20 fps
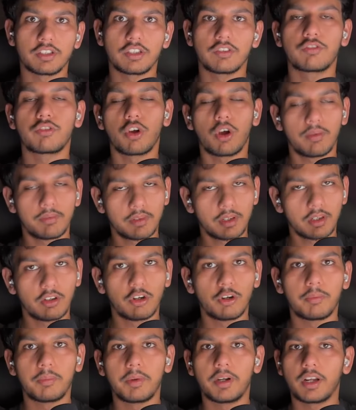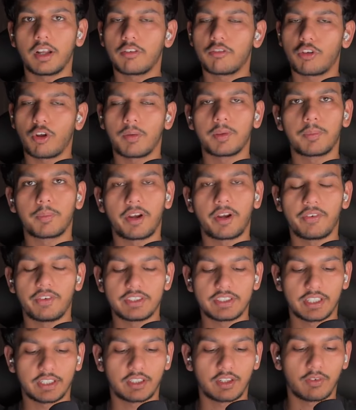from the government and from the private
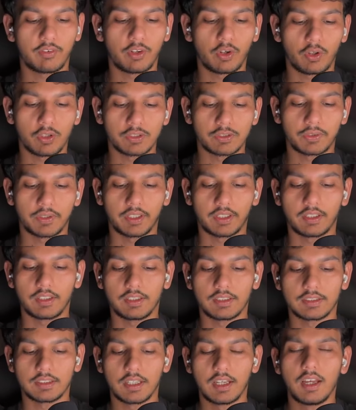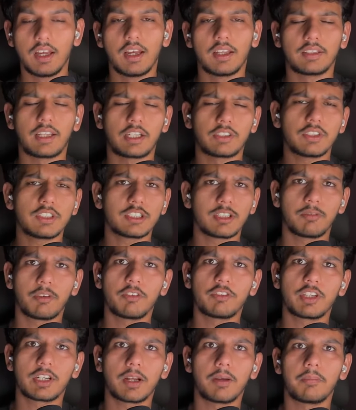sector will also increase. That's why some
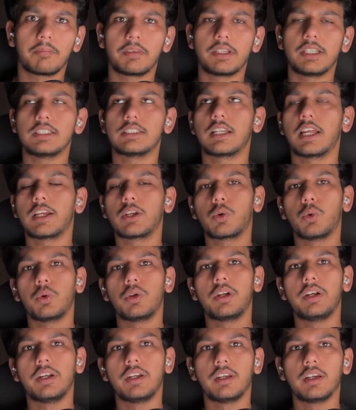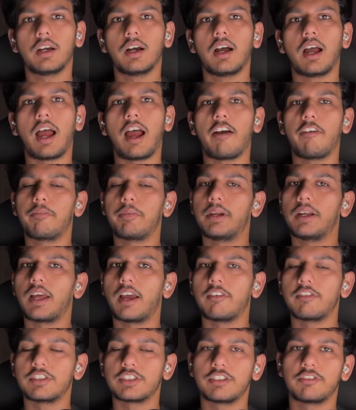of the companies like Coal India have been
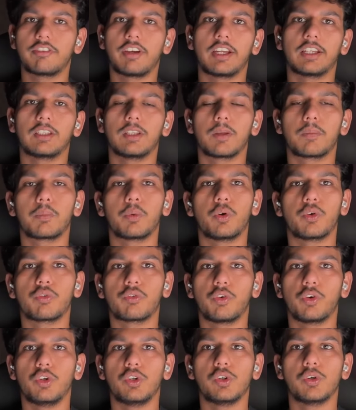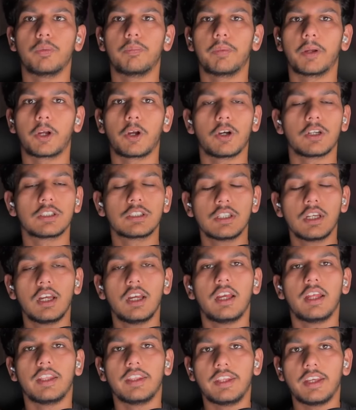diversifying their portfolio, because
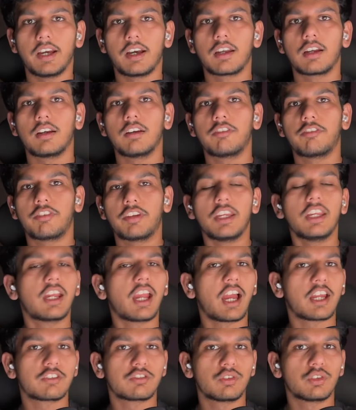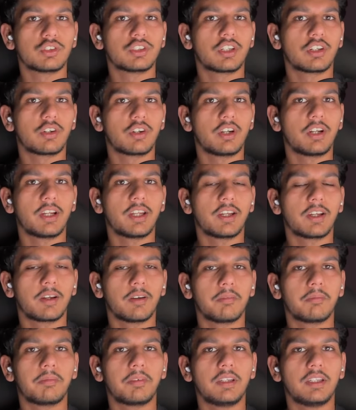they are a free cash flow generating
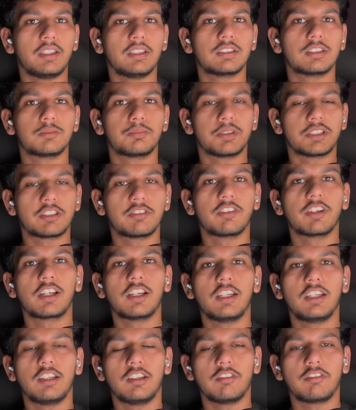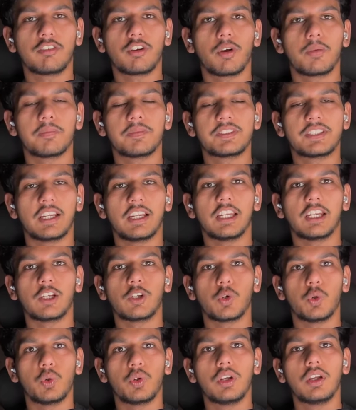company specifically from selling
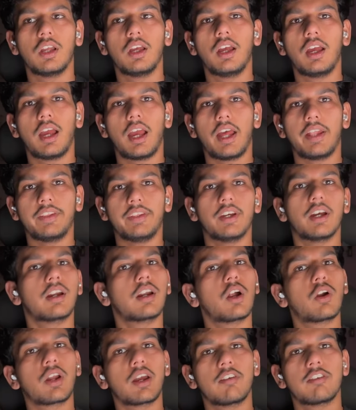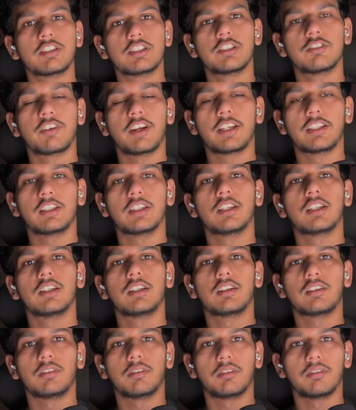coal, and they are now diversifying
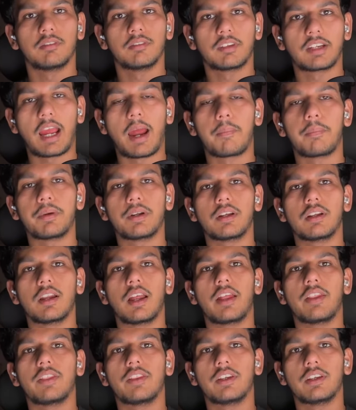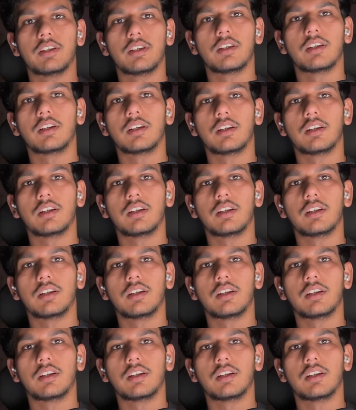their capital and their